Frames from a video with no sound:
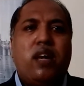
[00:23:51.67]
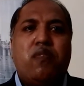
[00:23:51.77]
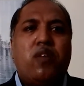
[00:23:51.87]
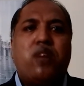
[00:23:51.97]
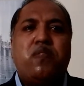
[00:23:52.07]

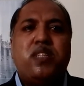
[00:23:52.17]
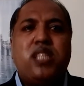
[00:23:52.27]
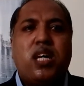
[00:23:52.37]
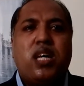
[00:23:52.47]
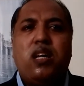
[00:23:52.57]
If not
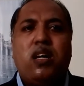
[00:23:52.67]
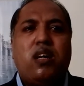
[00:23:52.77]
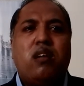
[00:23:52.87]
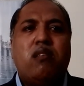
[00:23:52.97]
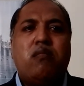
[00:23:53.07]

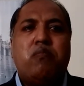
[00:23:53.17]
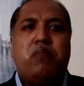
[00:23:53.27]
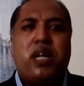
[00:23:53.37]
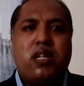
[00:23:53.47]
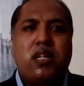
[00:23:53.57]
physically,
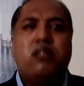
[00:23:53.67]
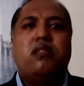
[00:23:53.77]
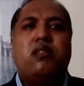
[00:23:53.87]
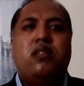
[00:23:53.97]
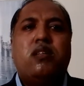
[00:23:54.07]
but
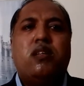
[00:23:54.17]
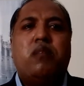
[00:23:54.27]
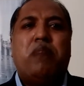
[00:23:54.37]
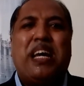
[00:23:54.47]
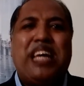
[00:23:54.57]

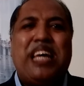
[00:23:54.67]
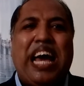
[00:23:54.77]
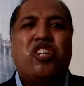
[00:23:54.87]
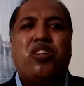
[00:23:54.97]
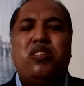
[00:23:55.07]
by
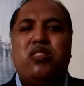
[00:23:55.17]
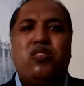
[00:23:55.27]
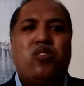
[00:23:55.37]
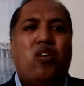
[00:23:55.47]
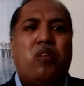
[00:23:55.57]

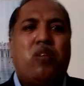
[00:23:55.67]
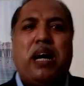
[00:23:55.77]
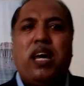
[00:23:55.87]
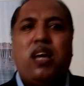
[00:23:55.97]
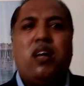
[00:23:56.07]
actions or
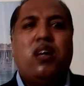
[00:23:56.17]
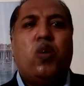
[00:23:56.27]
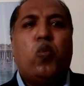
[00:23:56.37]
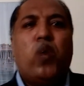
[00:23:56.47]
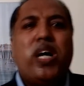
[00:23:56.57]
by
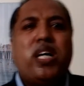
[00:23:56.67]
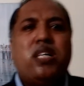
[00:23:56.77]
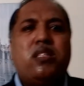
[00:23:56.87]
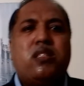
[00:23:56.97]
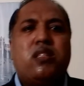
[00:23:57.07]

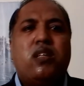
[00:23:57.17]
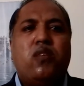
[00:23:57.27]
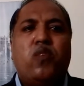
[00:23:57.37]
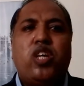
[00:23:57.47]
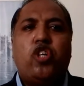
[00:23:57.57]
words
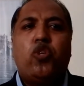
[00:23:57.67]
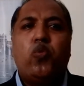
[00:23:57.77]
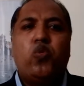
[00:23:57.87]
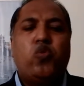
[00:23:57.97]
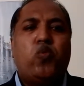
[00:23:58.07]
we
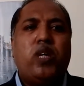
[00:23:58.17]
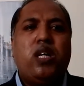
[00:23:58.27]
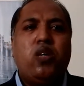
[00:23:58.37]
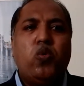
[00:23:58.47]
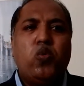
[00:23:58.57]
choose,
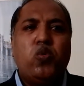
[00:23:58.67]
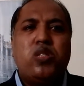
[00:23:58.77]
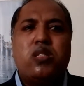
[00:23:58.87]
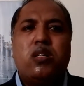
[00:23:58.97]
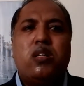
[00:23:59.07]
we
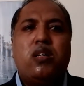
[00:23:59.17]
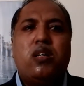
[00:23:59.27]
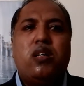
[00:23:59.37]
use,